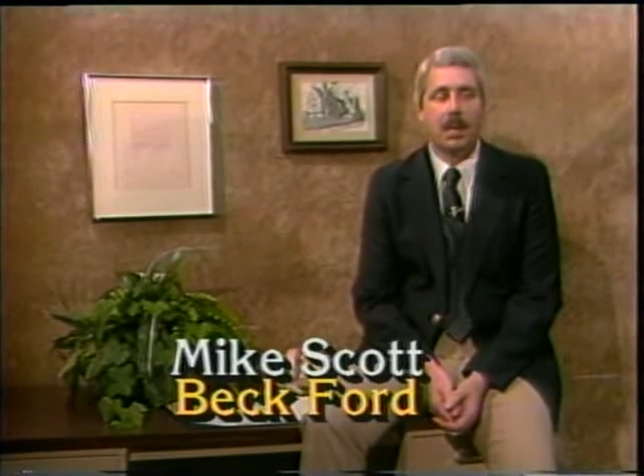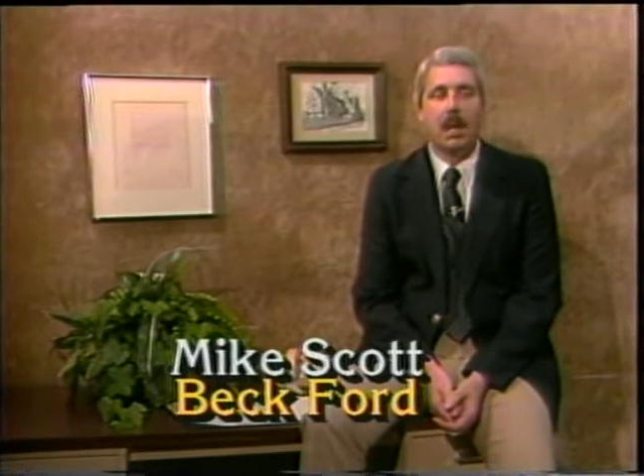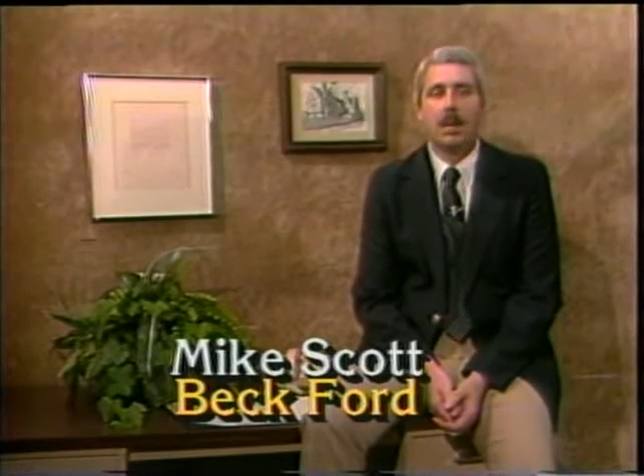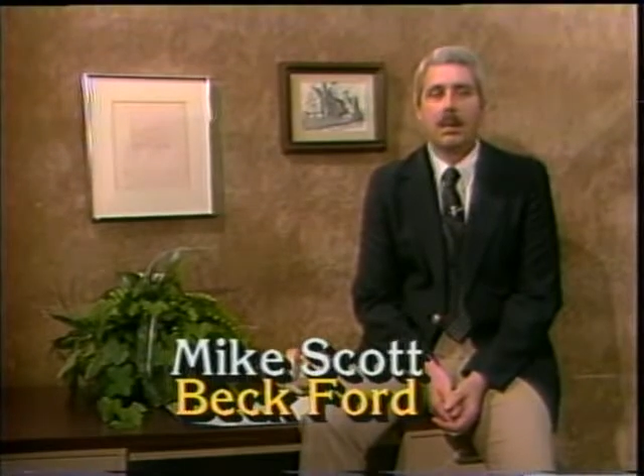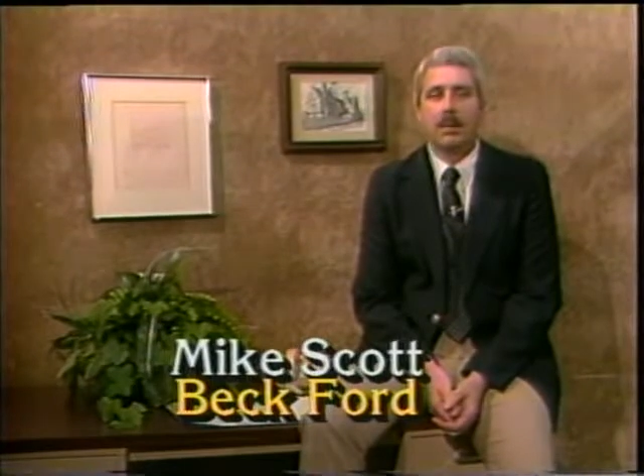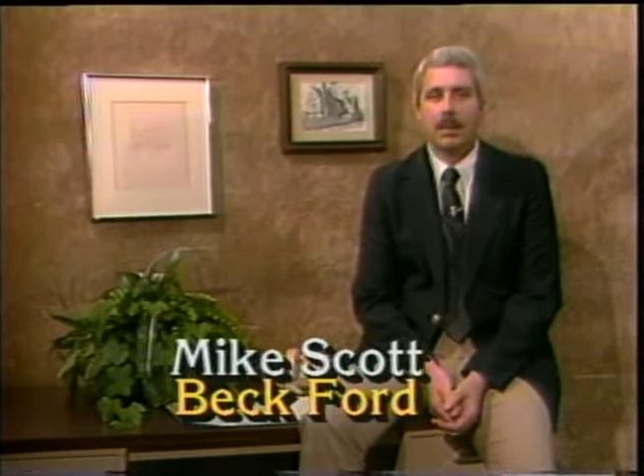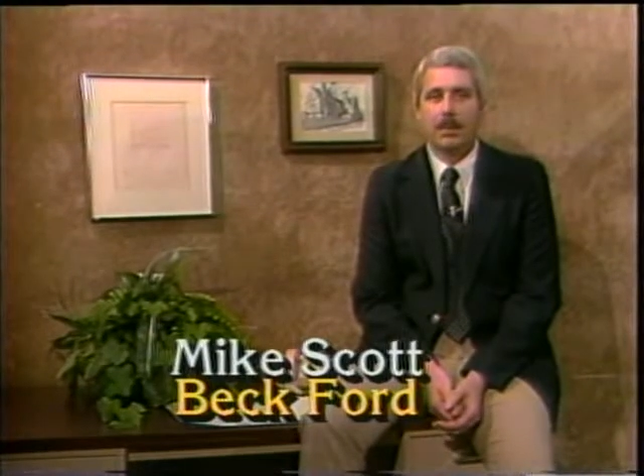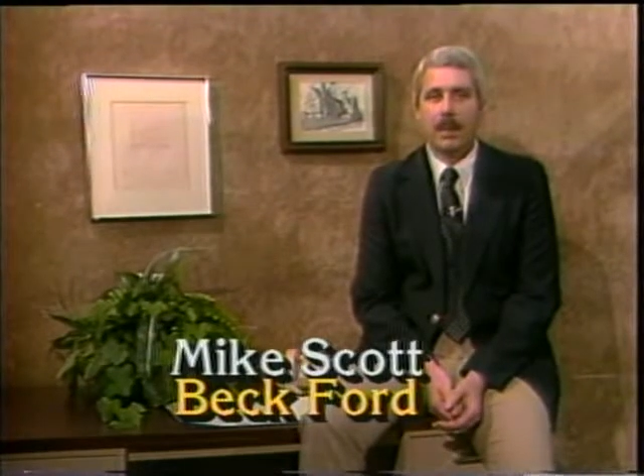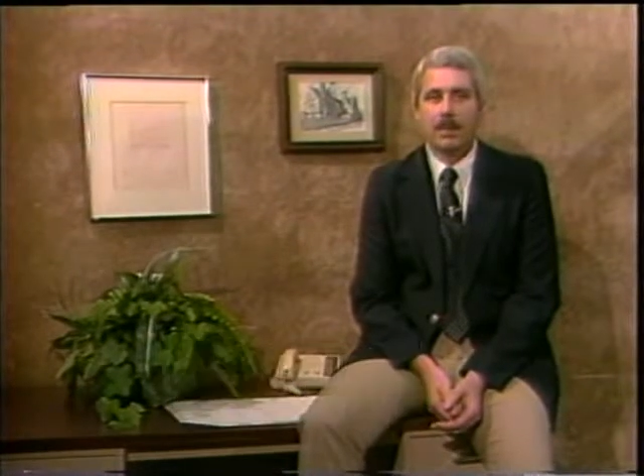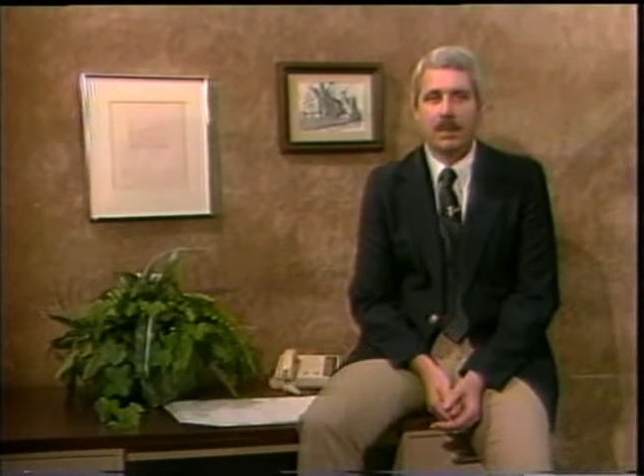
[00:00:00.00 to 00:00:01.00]
I'll give you the
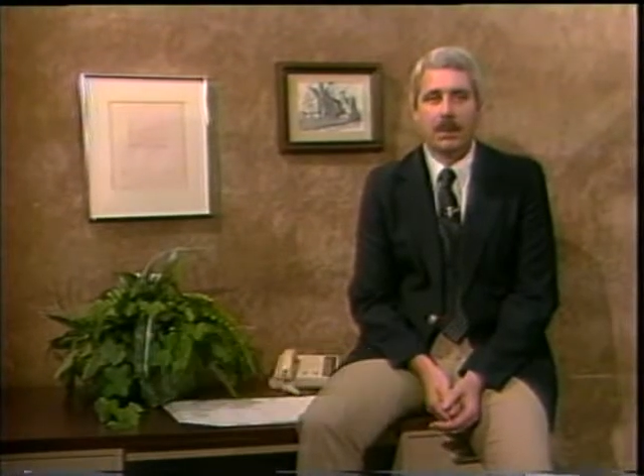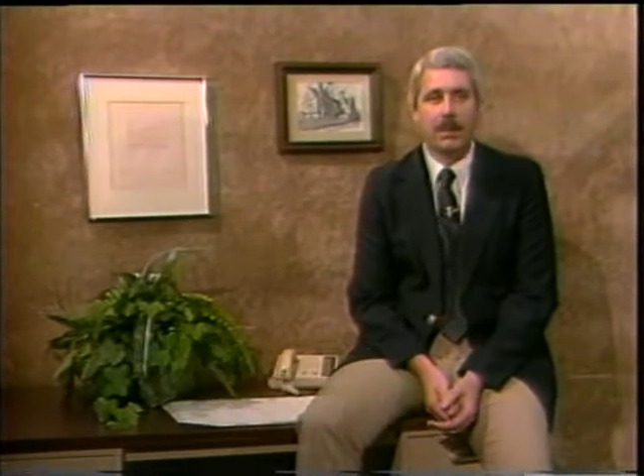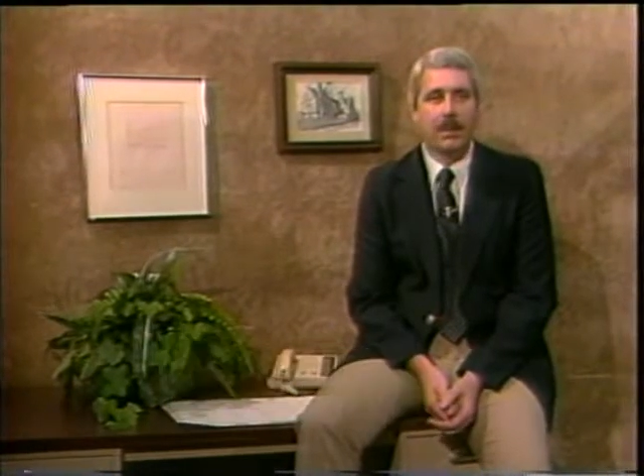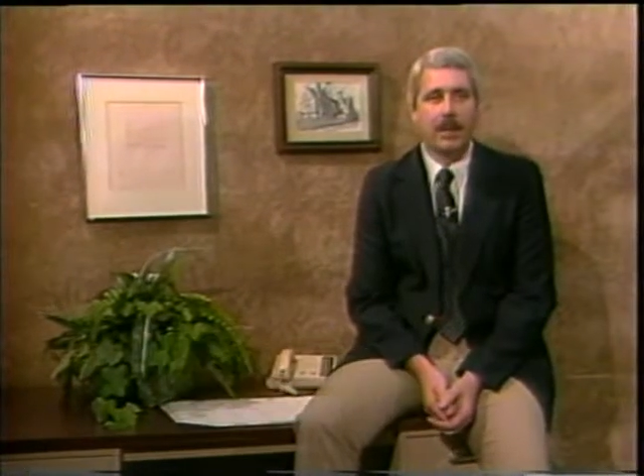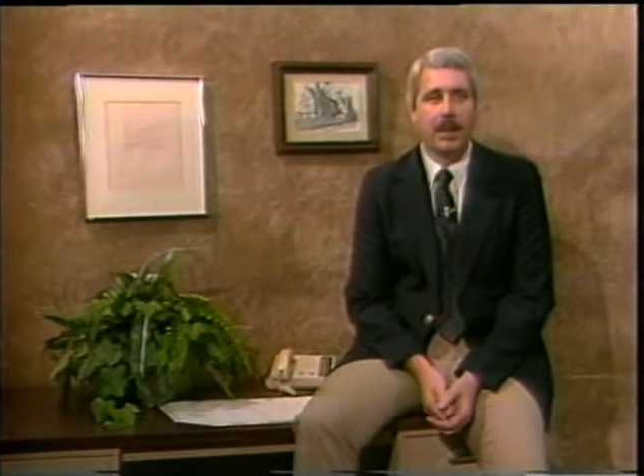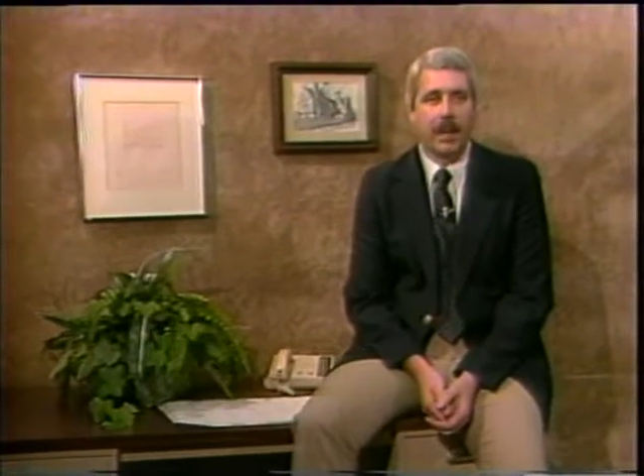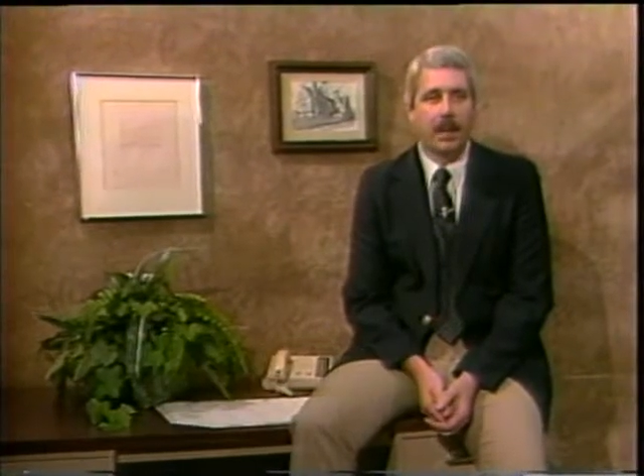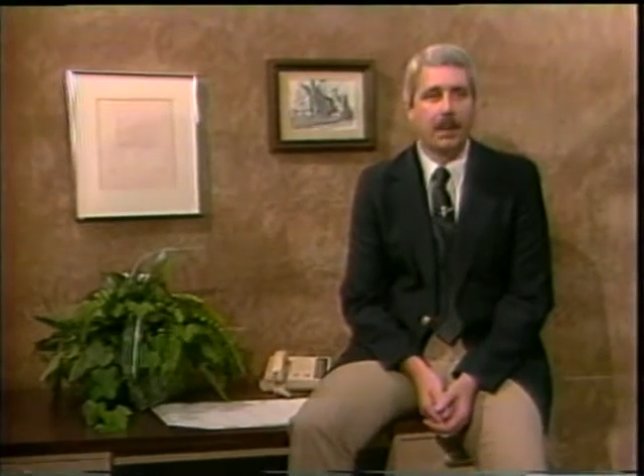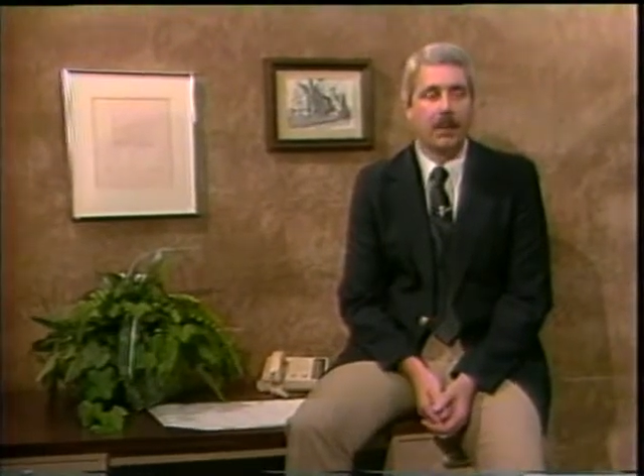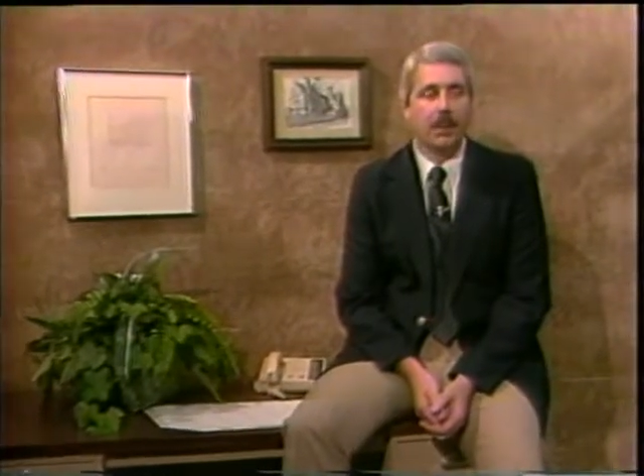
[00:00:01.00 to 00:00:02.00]
best deal you've ever
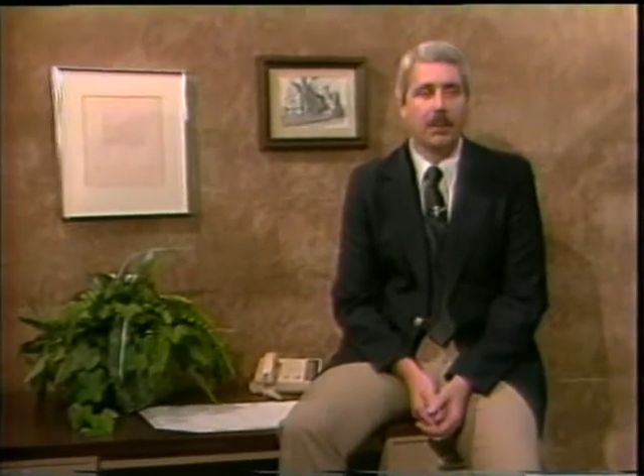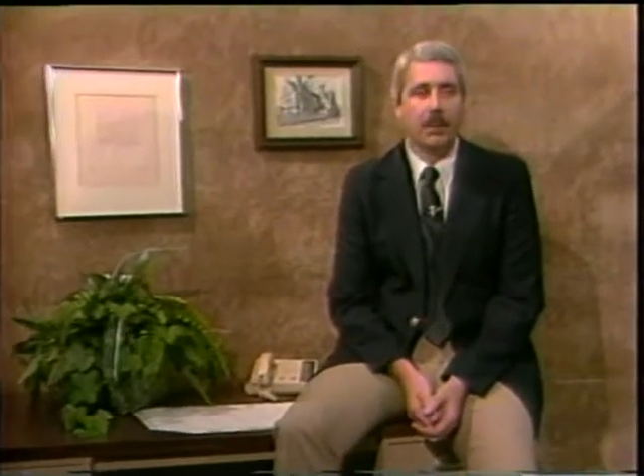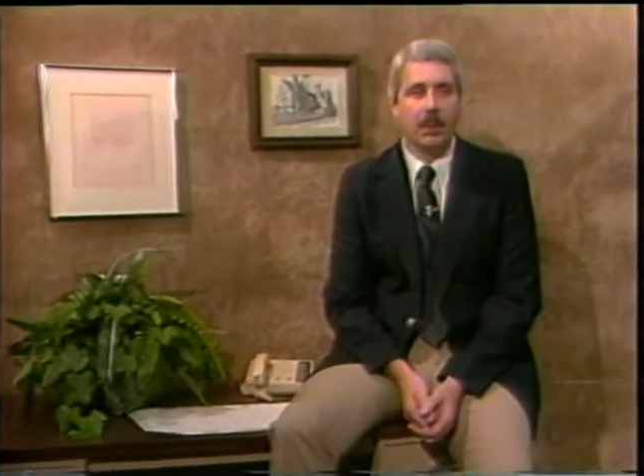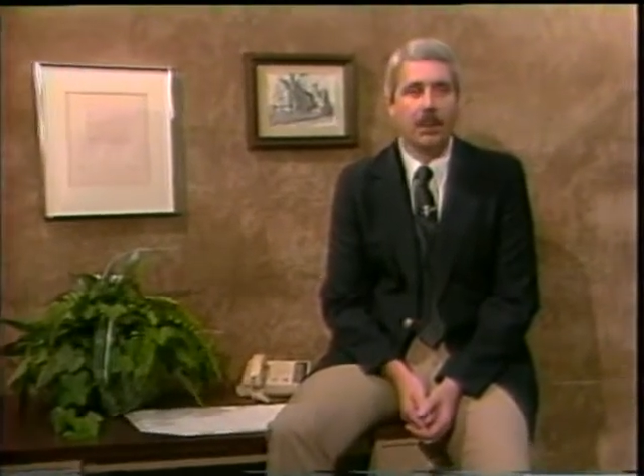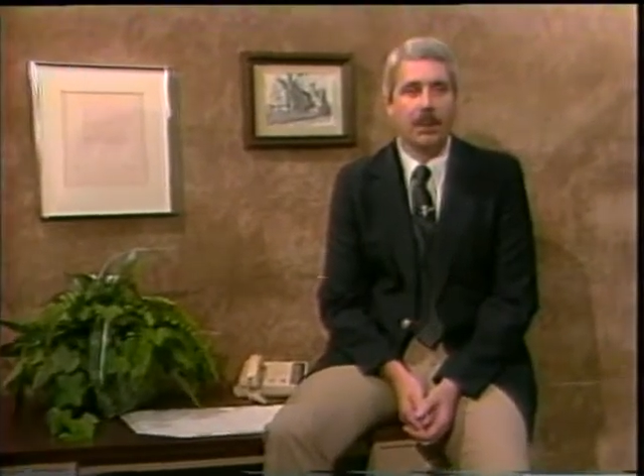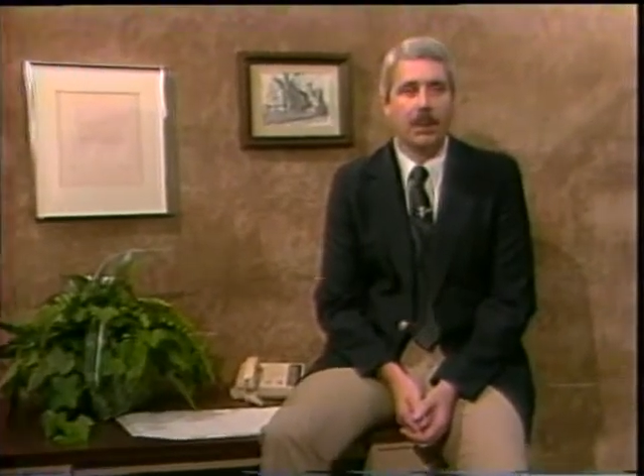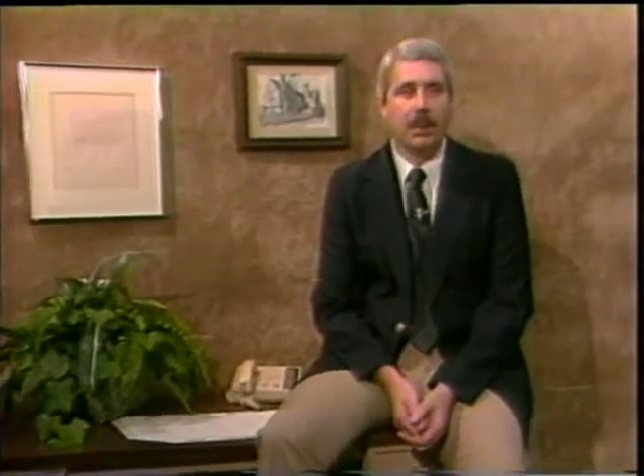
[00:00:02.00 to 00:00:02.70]
had on a new Ford.